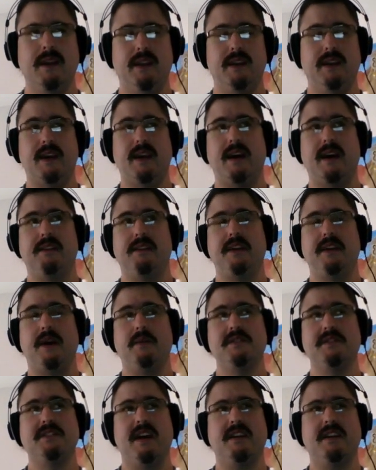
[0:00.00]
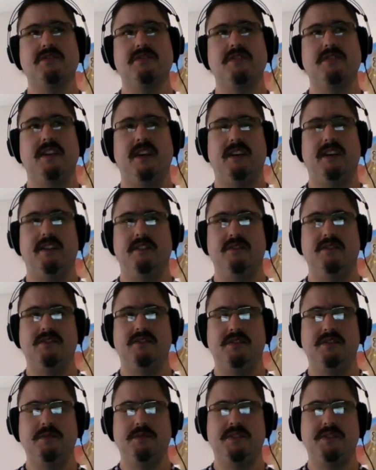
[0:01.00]
Yeah, that was actually in
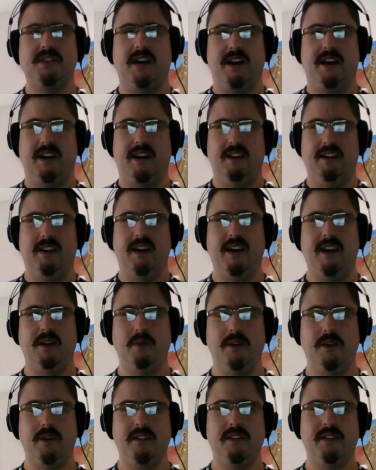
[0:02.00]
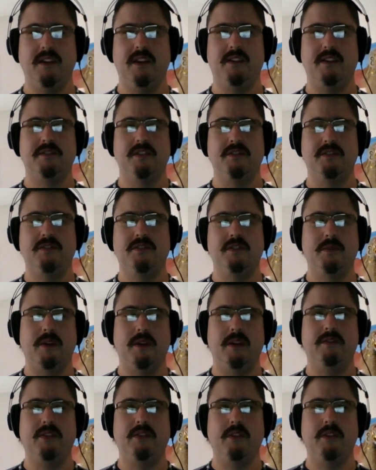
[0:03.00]
Tucson. I went there to do
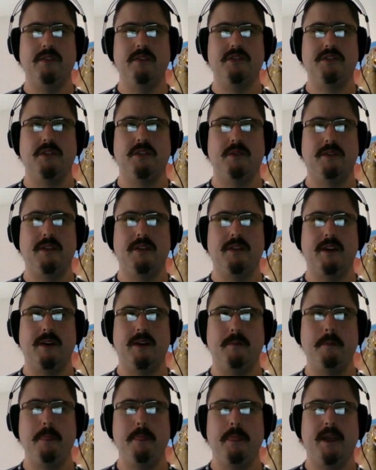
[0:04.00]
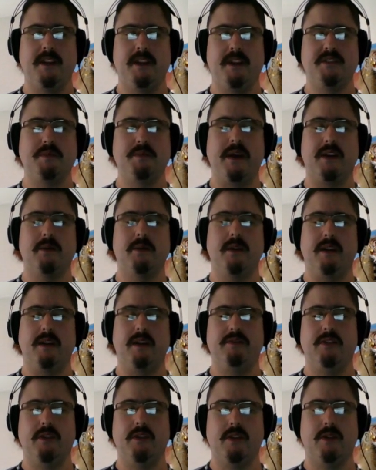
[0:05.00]
a photo shoot. That's back when I
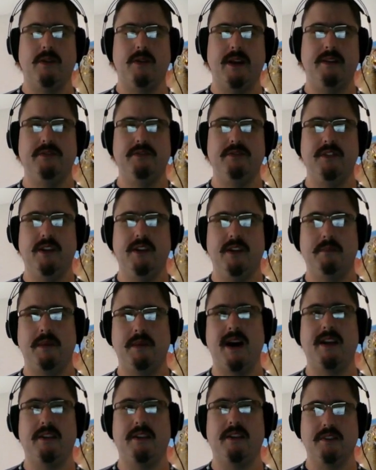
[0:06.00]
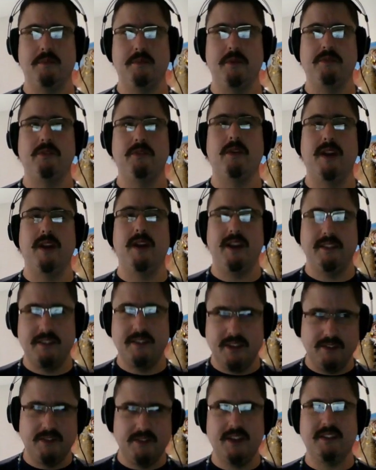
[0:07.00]
photographed models. Before I
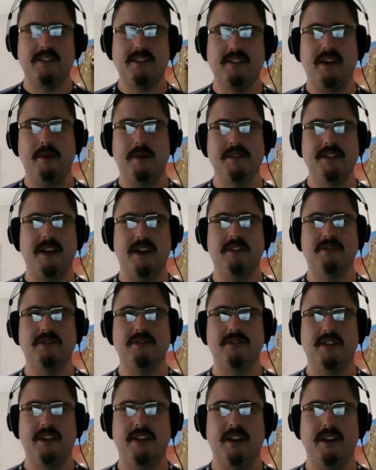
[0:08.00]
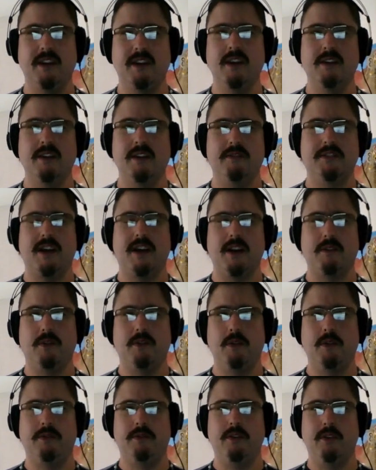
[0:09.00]
did this, I was actually a
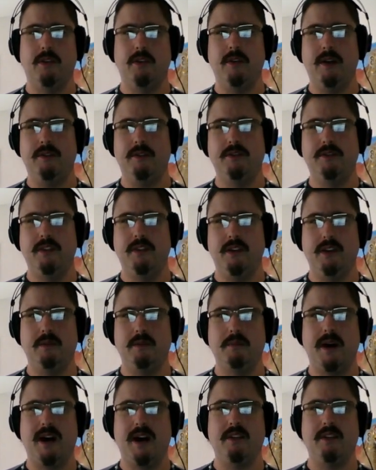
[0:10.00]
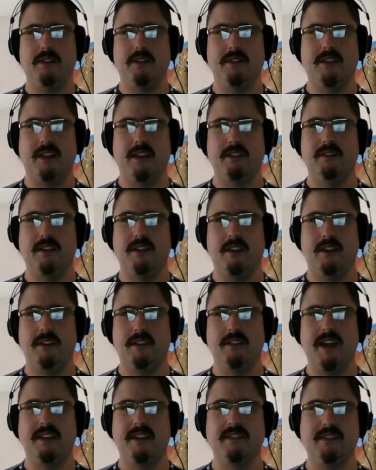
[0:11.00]
photographer who photographed models and
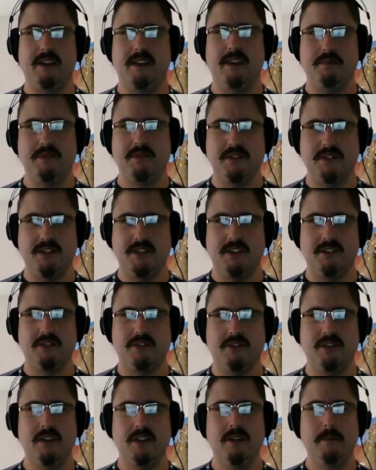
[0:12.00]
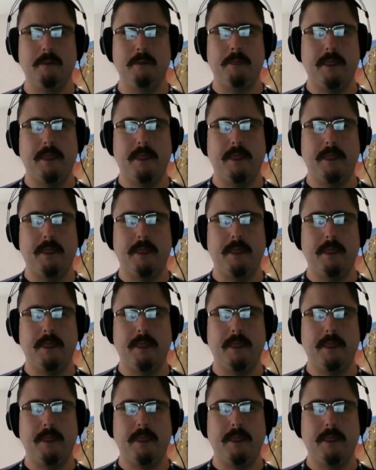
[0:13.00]
landscapes and such.